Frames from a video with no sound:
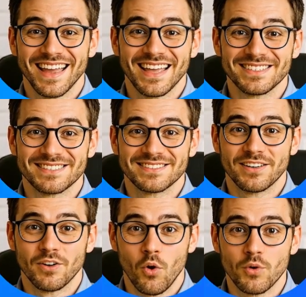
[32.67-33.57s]
The
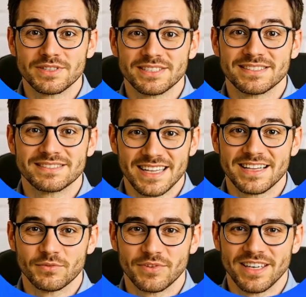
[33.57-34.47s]
assistant loads and
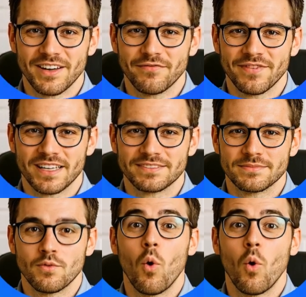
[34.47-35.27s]
syncs with the interface.